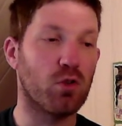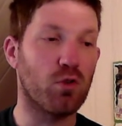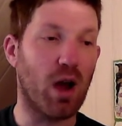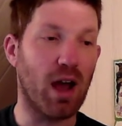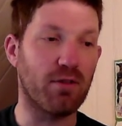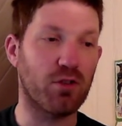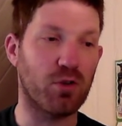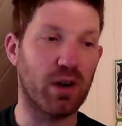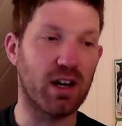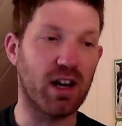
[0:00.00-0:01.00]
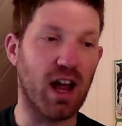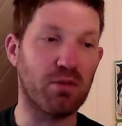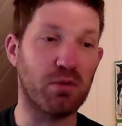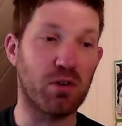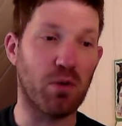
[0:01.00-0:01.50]
Drives created as
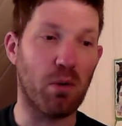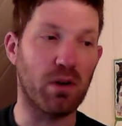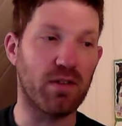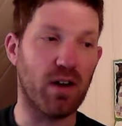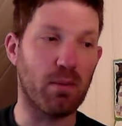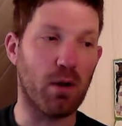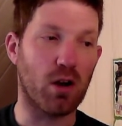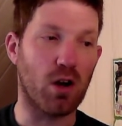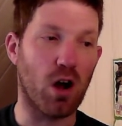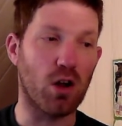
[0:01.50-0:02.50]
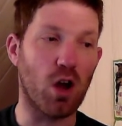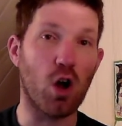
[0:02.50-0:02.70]
we grow and develop are called